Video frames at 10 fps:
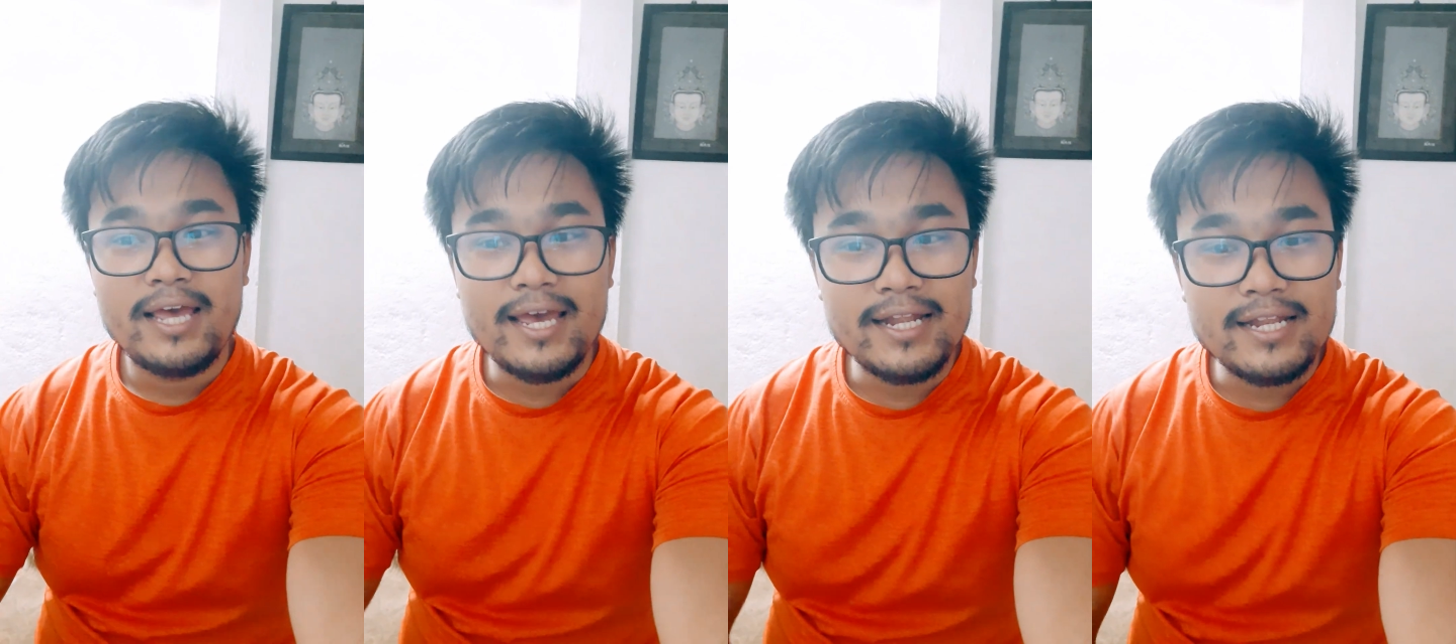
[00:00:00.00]

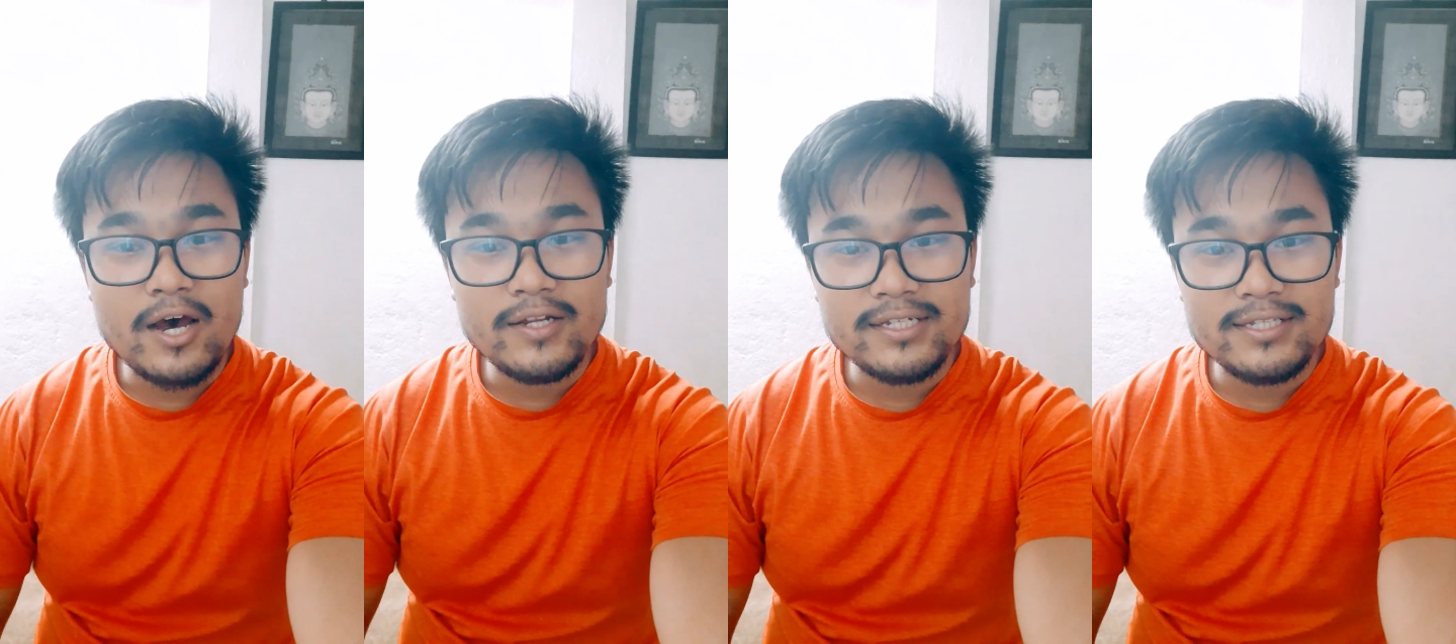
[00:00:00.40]
in
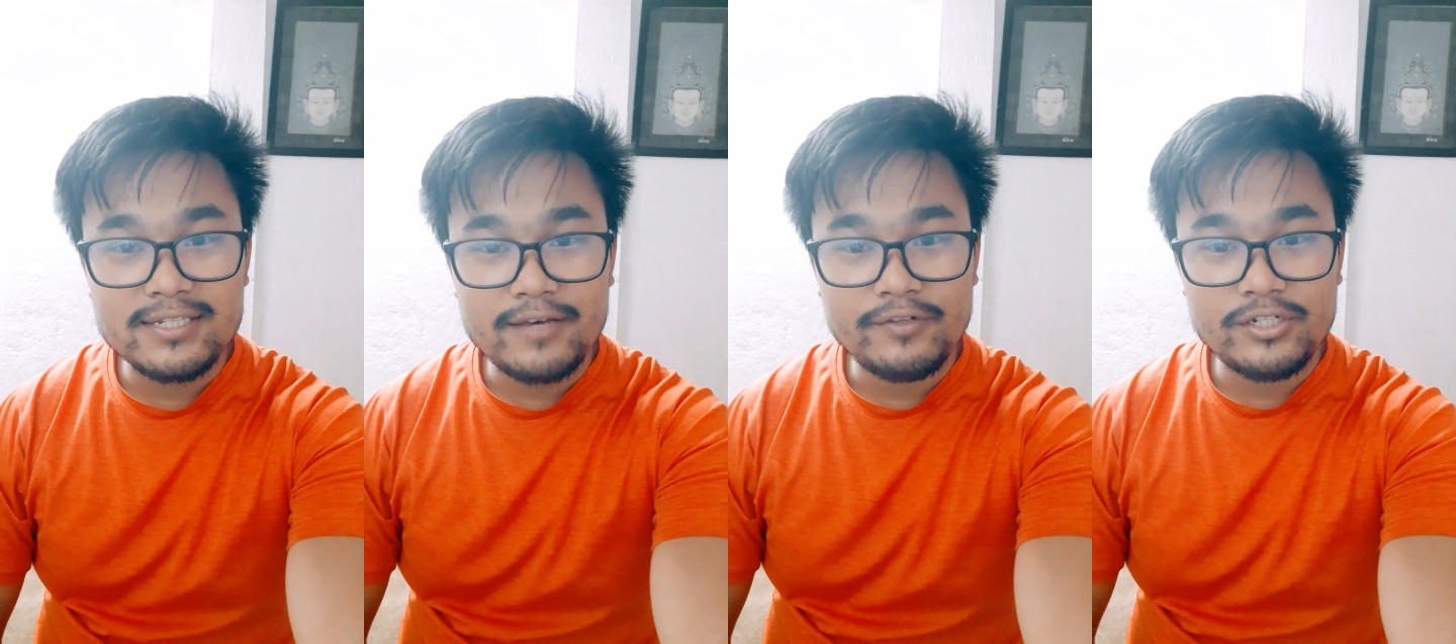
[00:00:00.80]

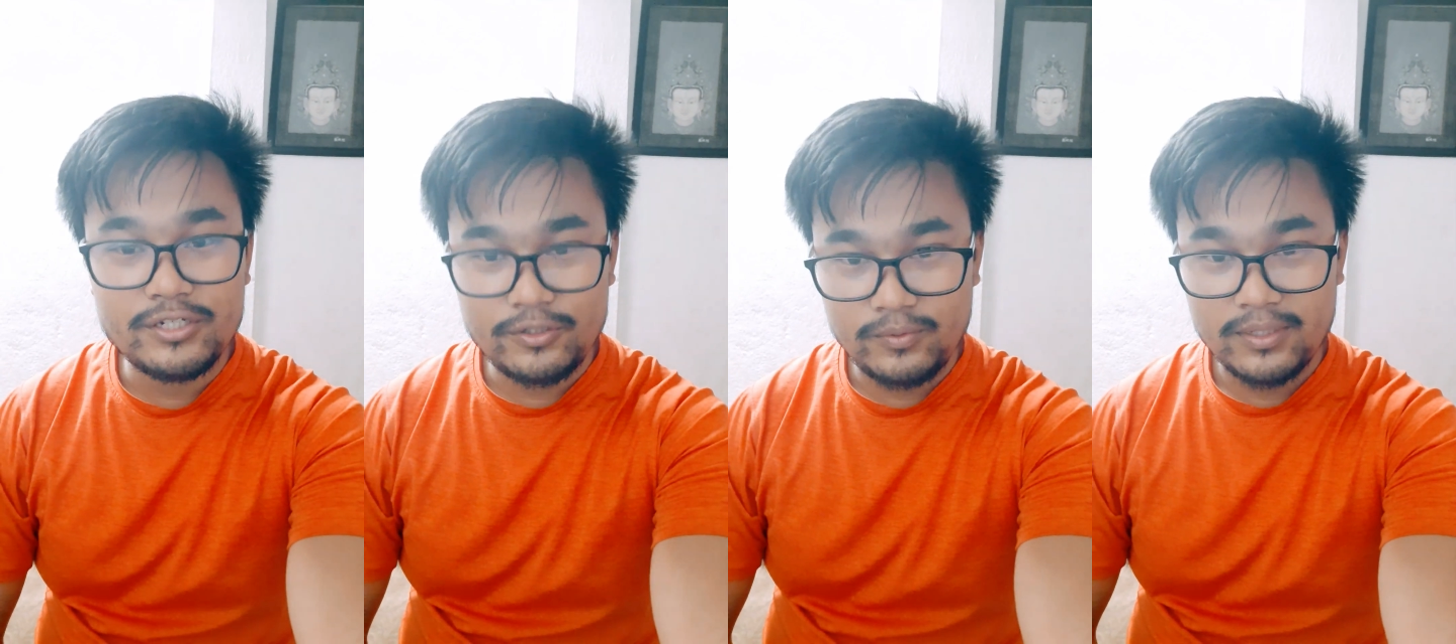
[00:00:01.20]

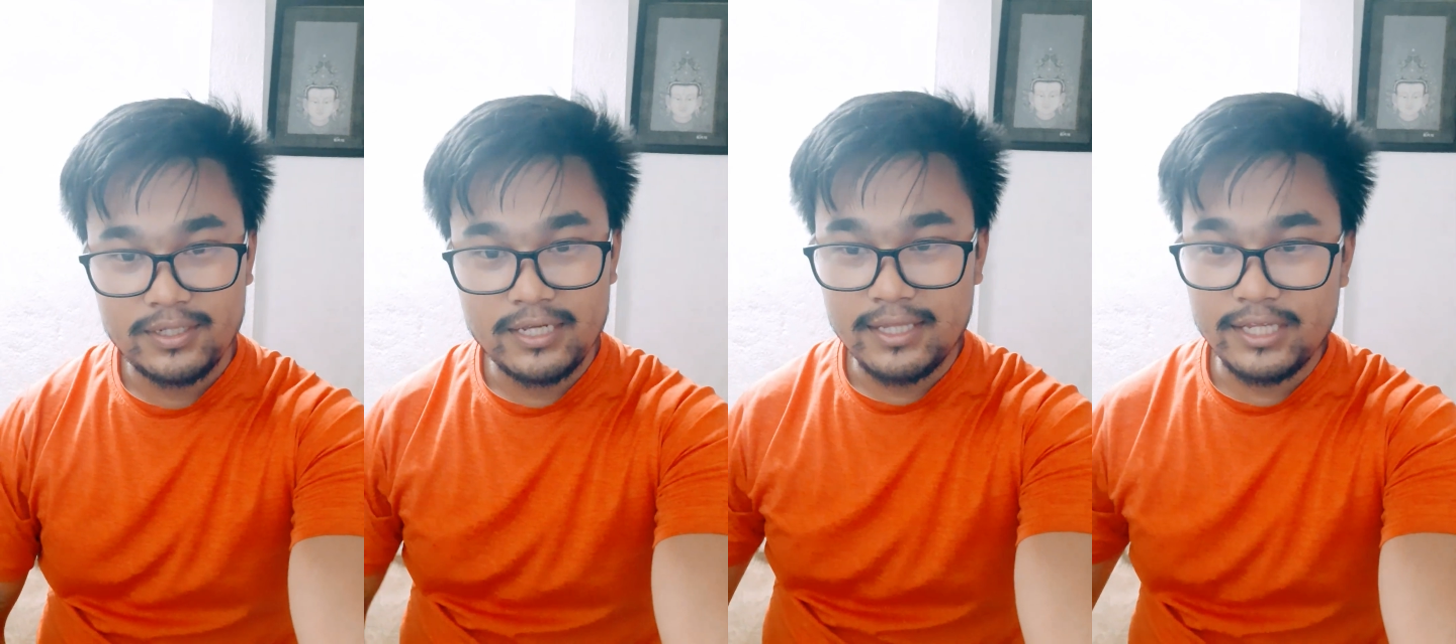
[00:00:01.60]
1972,
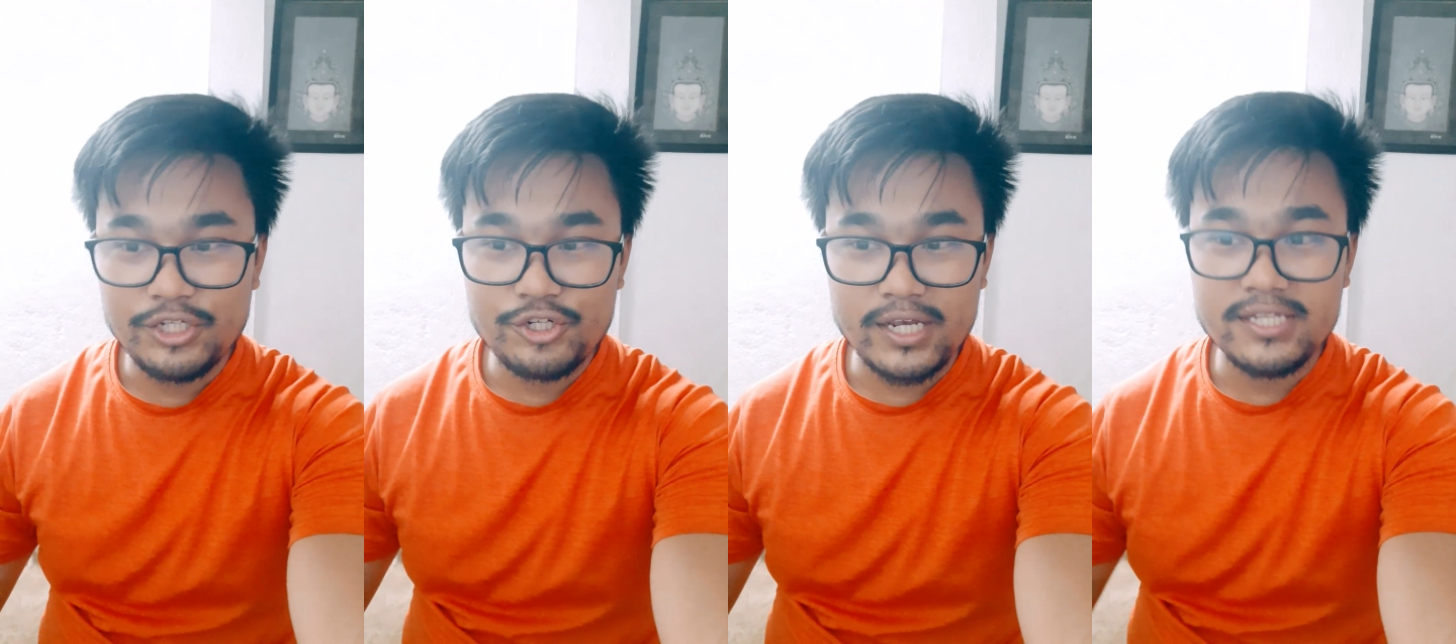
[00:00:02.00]

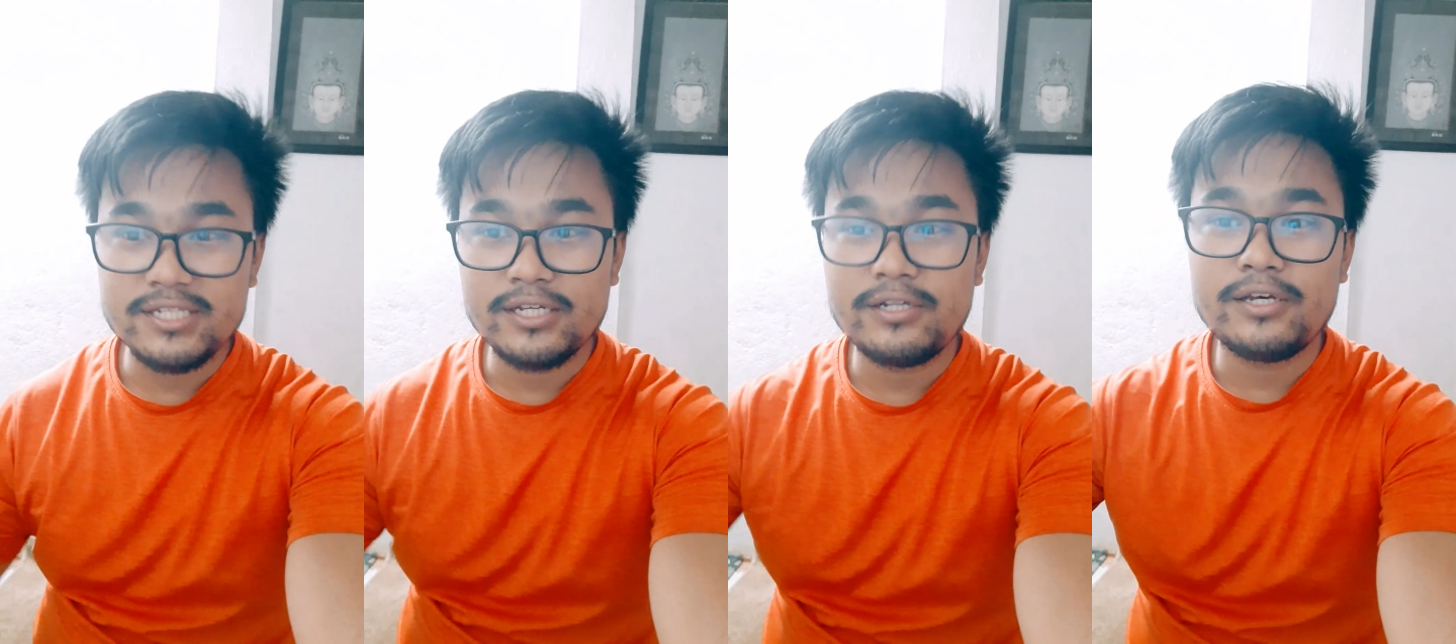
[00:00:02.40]
they
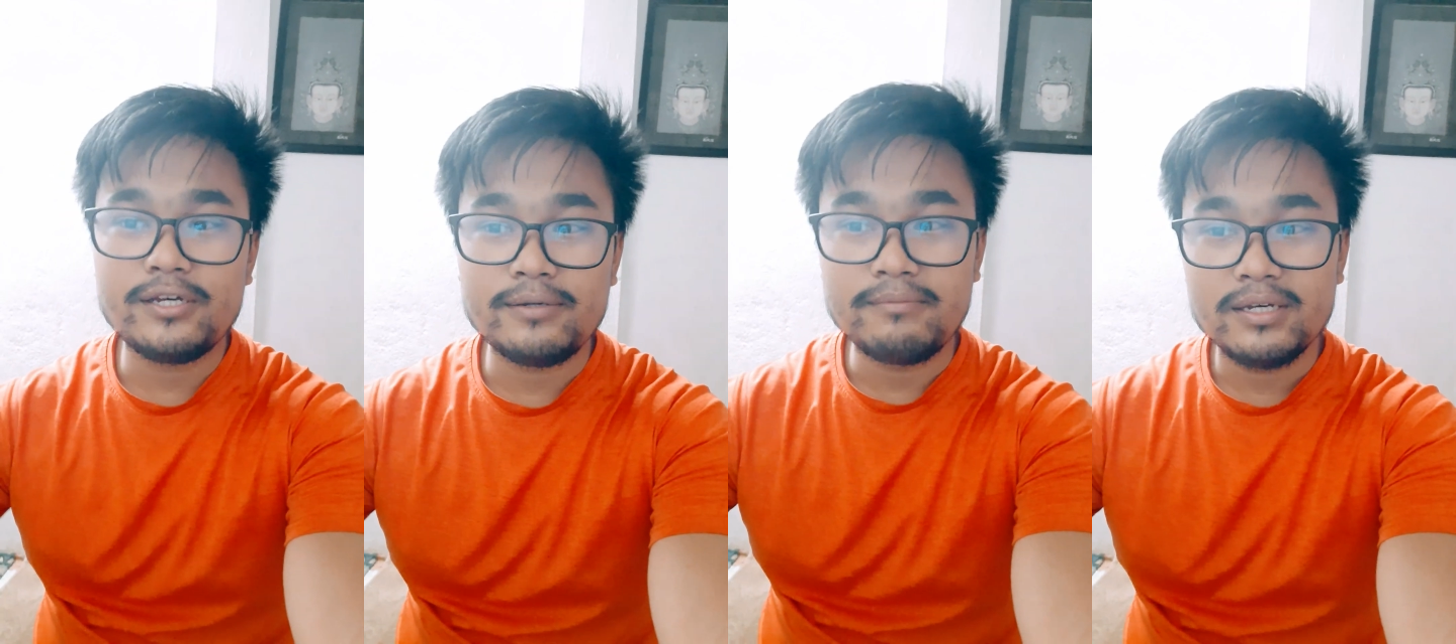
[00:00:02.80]
changed their
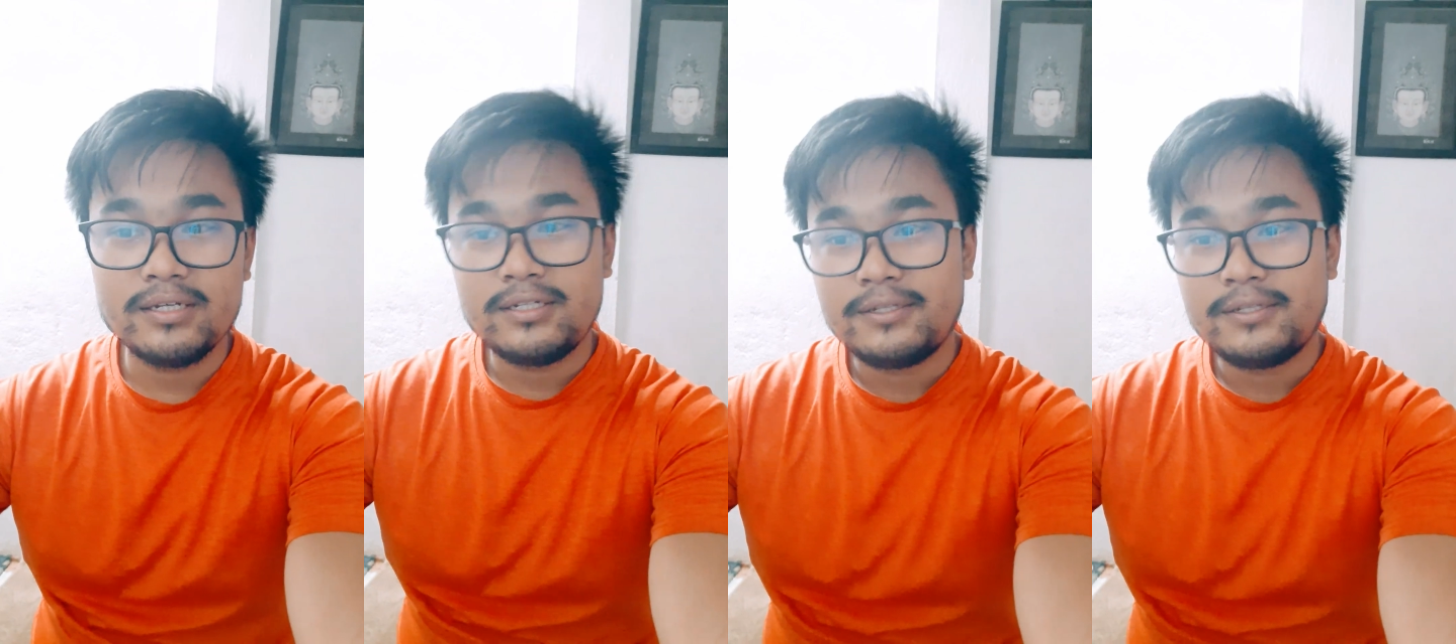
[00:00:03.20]
name.